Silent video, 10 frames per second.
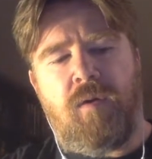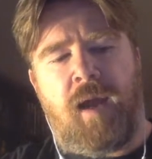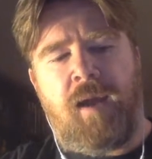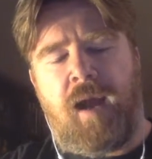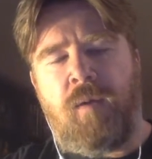
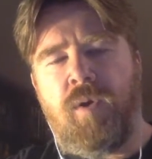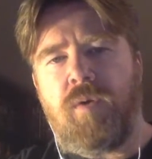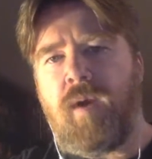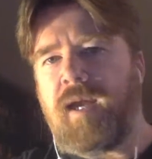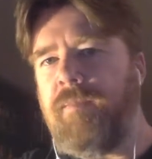I
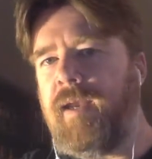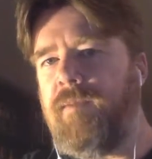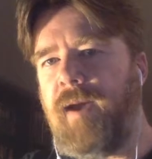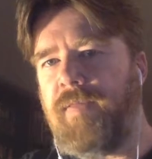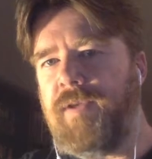would recommend
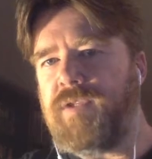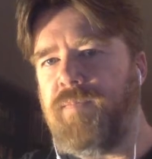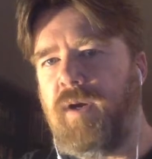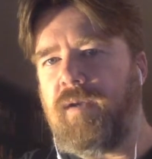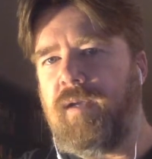about this
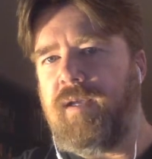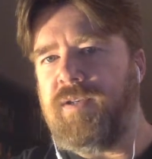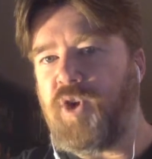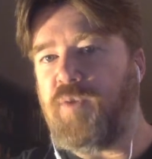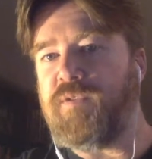book
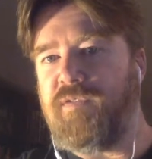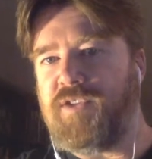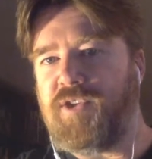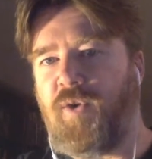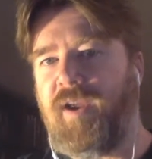in terms of the
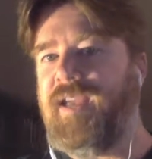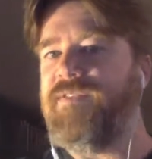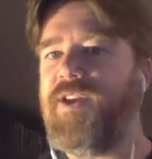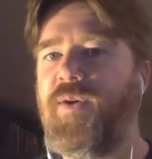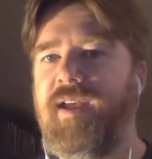story,
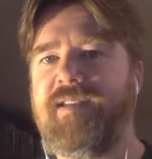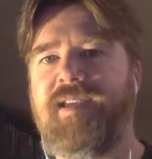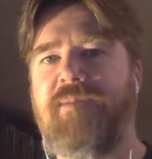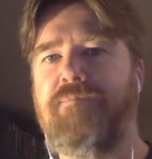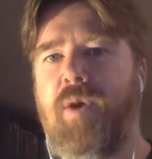even though it is
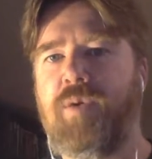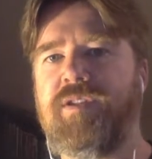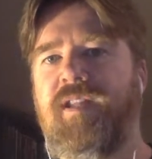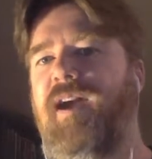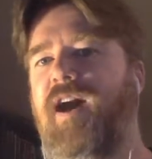a
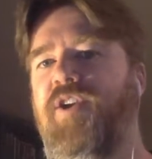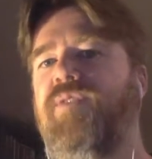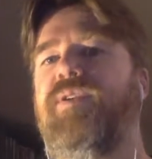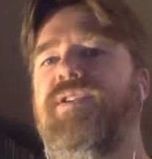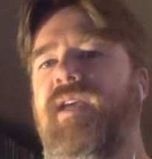mostly
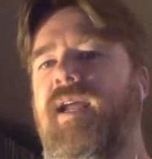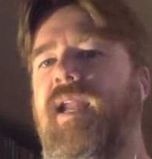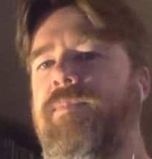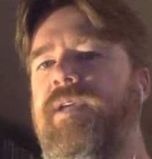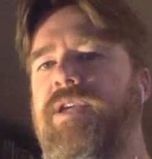100%
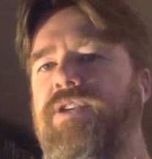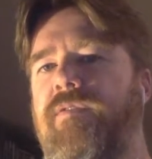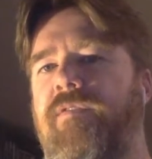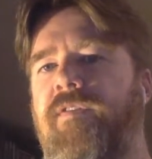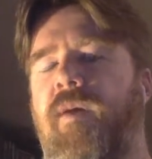adaptation
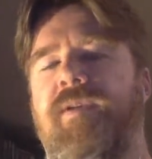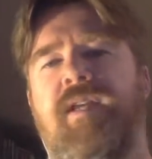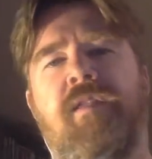of the film, is that